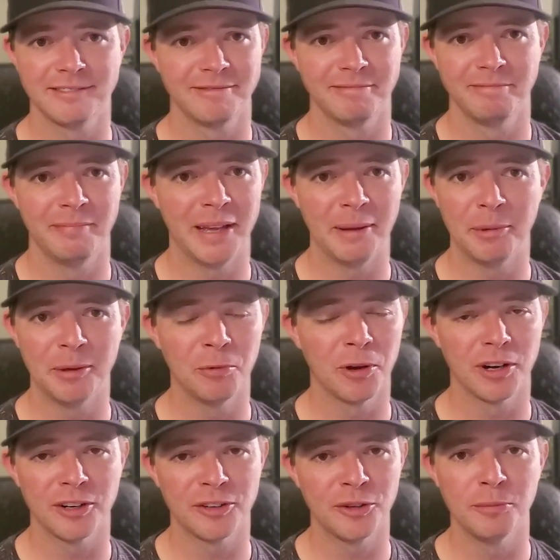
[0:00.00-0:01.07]
maybe
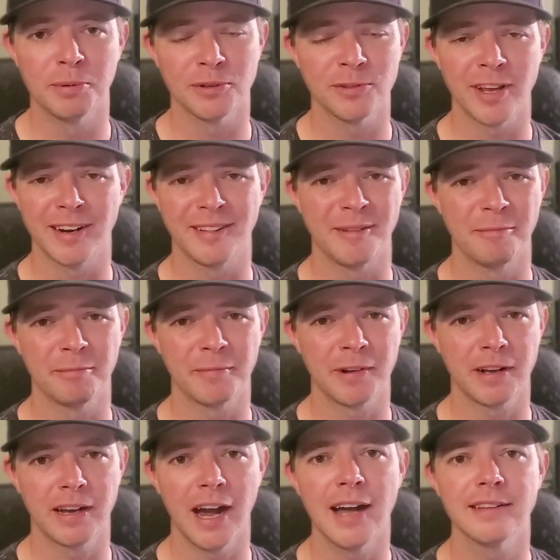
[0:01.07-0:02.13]
1% or 2% of them
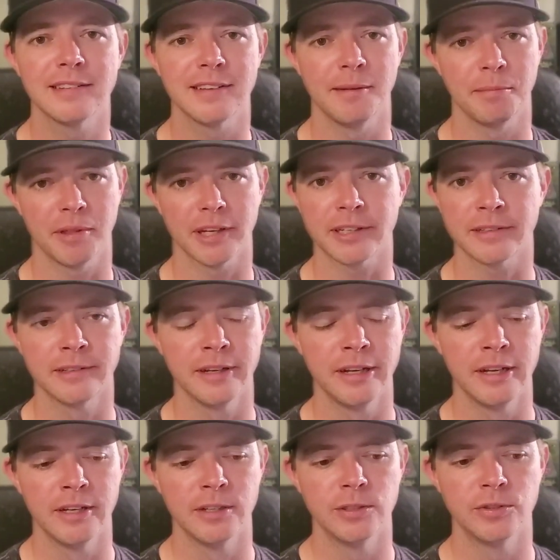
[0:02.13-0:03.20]
got something.
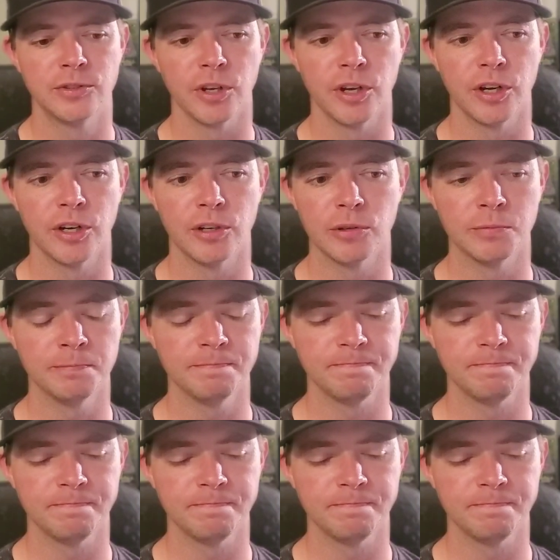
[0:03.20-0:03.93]
So